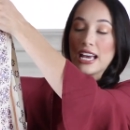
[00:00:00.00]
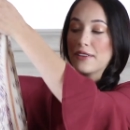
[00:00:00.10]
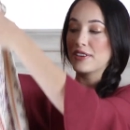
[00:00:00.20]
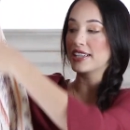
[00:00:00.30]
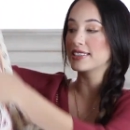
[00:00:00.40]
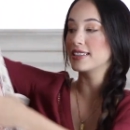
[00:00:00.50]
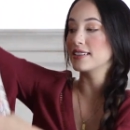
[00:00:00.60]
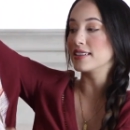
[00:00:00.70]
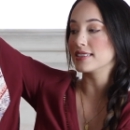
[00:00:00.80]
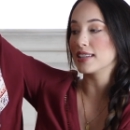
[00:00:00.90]
If it's
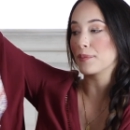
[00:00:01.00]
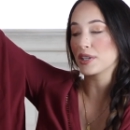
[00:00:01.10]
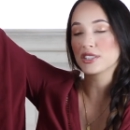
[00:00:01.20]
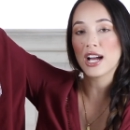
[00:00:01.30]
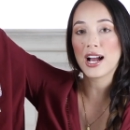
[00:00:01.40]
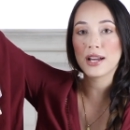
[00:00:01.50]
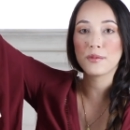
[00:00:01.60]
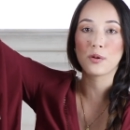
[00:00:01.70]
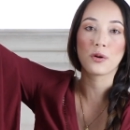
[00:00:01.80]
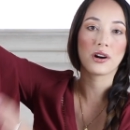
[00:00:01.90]
the
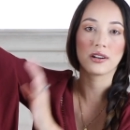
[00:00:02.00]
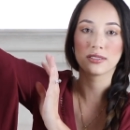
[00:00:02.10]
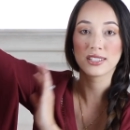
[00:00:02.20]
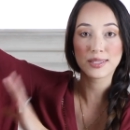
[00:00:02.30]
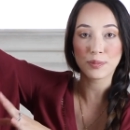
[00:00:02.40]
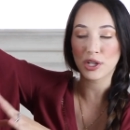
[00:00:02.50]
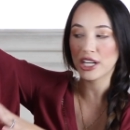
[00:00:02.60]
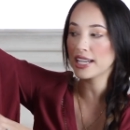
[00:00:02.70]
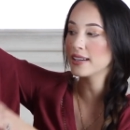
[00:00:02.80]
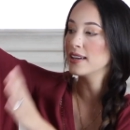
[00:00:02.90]
summertime or
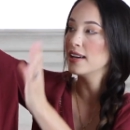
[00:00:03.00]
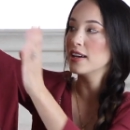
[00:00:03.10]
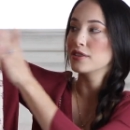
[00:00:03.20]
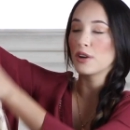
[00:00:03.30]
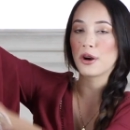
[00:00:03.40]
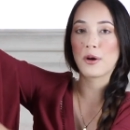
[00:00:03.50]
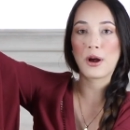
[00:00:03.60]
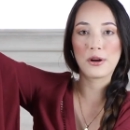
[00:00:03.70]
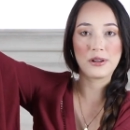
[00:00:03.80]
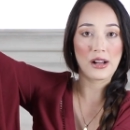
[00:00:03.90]
spring, throw
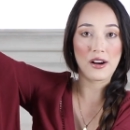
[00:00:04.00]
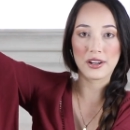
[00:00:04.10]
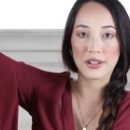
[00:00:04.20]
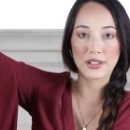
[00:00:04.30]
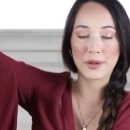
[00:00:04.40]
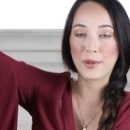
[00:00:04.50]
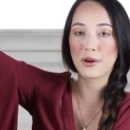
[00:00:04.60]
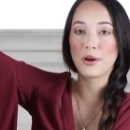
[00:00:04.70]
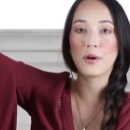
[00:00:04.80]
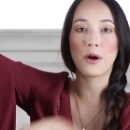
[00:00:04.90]
uh, on a
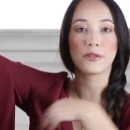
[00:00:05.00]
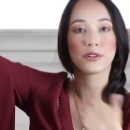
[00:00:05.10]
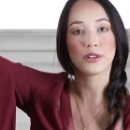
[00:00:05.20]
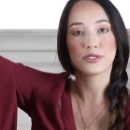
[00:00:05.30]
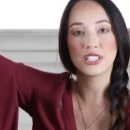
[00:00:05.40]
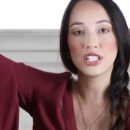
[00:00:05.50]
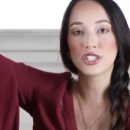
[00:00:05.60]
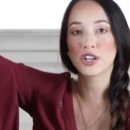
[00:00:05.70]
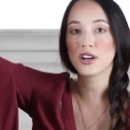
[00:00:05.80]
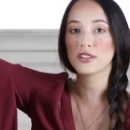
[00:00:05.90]
kimono over those
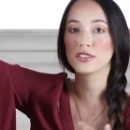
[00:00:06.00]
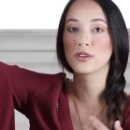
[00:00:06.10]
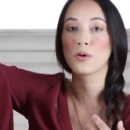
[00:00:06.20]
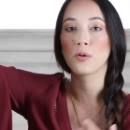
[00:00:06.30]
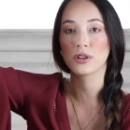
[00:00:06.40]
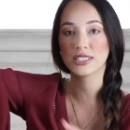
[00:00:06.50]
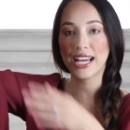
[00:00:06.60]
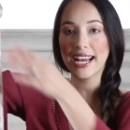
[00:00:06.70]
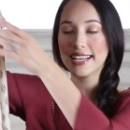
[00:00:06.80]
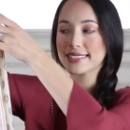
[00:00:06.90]
t-shirts or
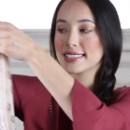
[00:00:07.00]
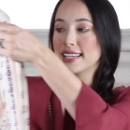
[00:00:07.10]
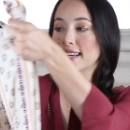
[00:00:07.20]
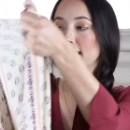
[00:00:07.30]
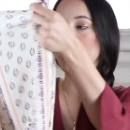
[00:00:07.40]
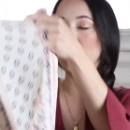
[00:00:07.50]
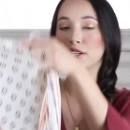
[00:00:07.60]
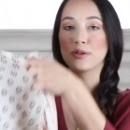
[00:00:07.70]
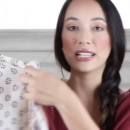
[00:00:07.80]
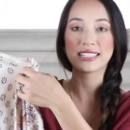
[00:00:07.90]
tanks and
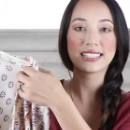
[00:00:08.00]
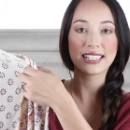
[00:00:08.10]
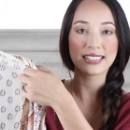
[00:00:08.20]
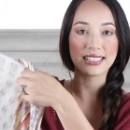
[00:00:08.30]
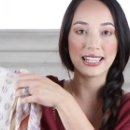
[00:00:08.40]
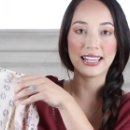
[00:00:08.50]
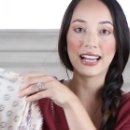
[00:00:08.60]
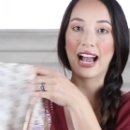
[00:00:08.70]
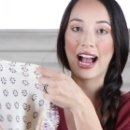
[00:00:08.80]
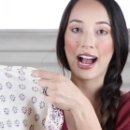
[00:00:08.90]
you instantly
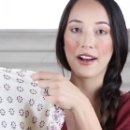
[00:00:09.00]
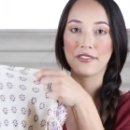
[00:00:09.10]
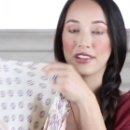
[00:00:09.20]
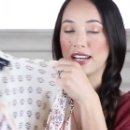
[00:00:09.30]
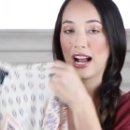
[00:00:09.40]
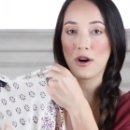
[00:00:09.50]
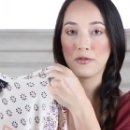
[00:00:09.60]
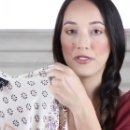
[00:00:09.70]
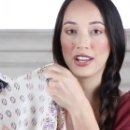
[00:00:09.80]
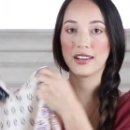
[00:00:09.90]
have an
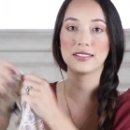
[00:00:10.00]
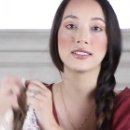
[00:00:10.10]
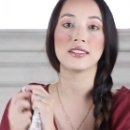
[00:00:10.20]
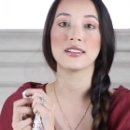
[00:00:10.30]
outfit.